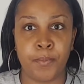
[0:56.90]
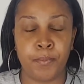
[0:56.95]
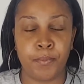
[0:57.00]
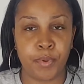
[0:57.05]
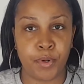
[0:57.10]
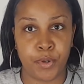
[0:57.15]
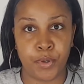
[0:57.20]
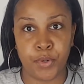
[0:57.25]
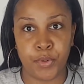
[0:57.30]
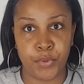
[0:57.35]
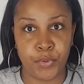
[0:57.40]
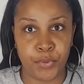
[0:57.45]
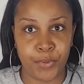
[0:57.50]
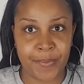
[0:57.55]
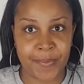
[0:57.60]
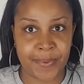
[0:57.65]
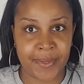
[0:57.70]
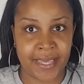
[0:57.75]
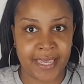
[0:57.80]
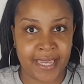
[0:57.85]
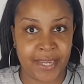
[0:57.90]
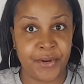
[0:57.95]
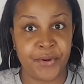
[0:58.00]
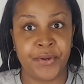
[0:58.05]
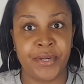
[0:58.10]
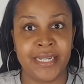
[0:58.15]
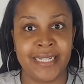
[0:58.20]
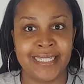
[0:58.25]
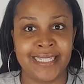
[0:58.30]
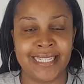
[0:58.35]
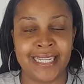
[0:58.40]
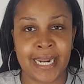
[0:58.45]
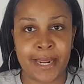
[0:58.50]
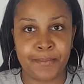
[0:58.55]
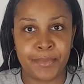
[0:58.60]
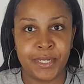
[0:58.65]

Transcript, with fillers: pearl hoop earrings and I'm